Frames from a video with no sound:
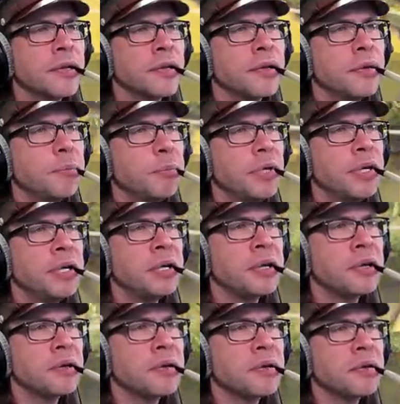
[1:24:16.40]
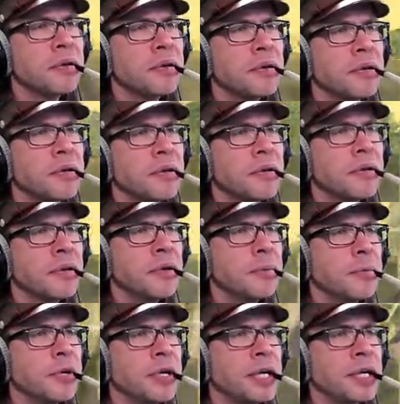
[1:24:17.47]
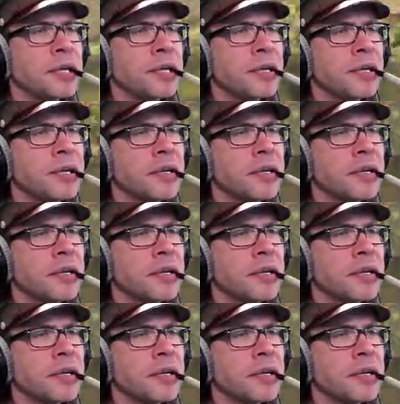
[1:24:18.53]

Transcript: Good book. Good books.